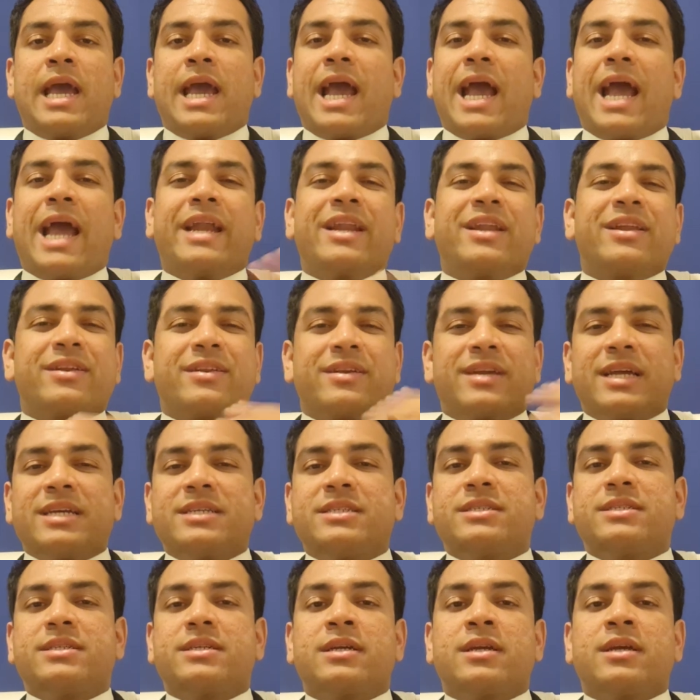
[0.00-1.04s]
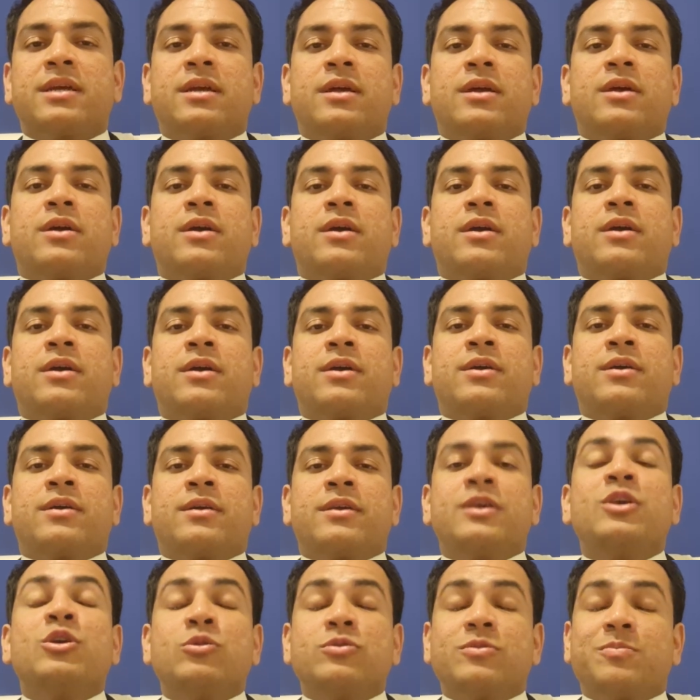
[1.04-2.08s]
And the rest,
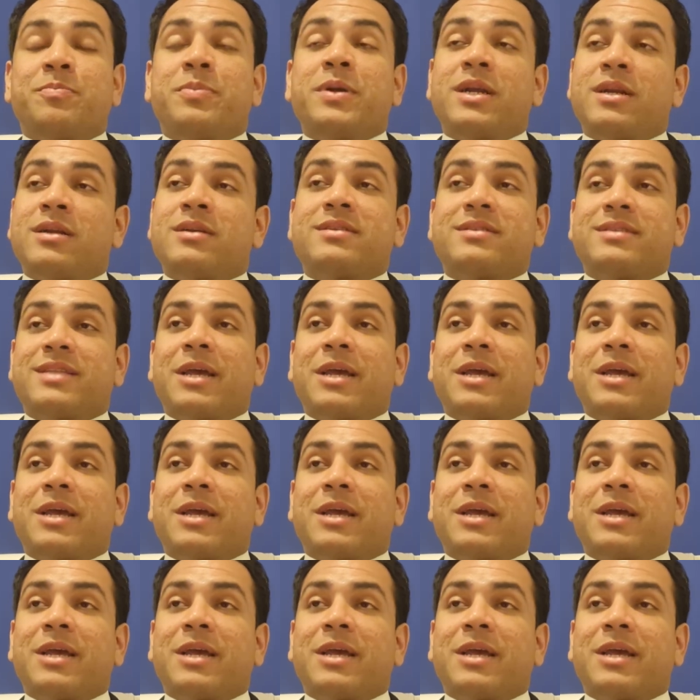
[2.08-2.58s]
you built